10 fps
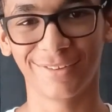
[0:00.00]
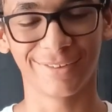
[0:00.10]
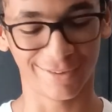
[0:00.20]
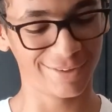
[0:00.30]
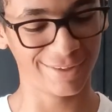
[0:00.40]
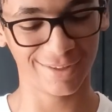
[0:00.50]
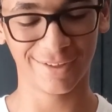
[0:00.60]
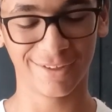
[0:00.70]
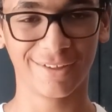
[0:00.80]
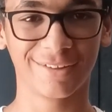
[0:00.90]
sorry.
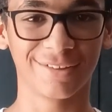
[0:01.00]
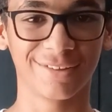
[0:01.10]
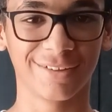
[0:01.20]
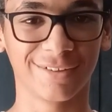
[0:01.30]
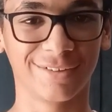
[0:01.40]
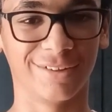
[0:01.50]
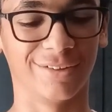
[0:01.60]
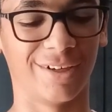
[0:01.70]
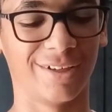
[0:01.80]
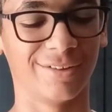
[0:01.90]
Just like, ready,
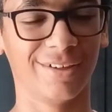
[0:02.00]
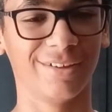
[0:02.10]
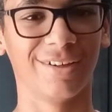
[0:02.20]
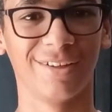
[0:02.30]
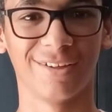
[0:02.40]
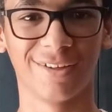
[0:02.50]
right away.